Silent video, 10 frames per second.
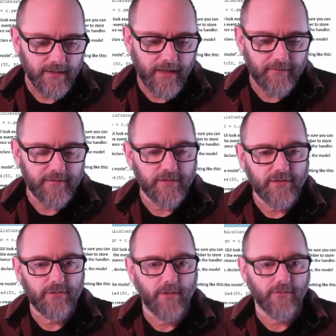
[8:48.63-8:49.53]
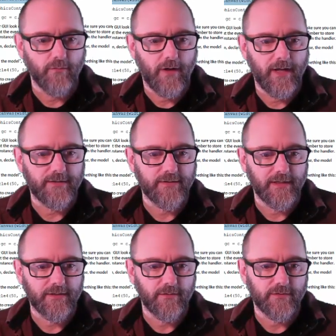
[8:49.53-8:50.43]
the canvas is 200 wide, so
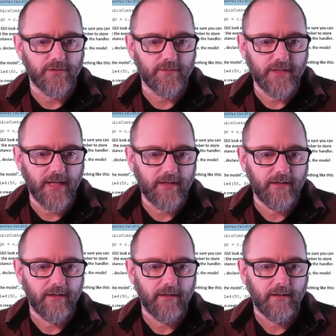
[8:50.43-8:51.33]
let's go 210,